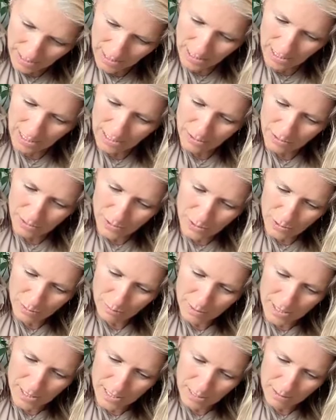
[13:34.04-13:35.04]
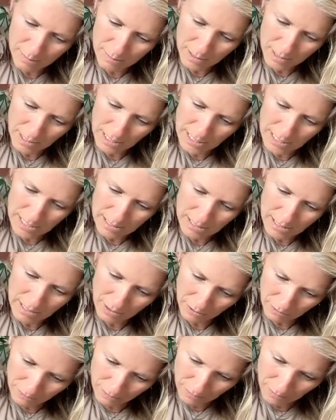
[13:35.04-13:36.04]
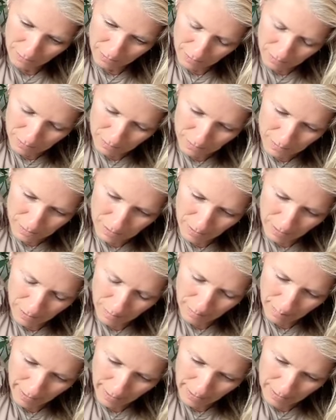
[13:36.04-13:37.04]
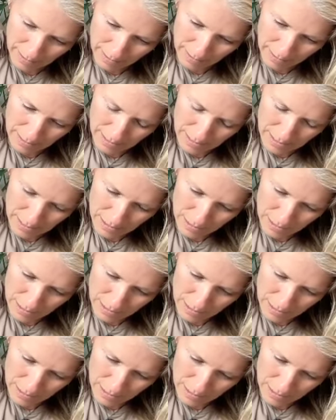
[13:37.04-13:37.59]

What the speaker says: It can also be stimulating to the hair follicle and not a bad thing to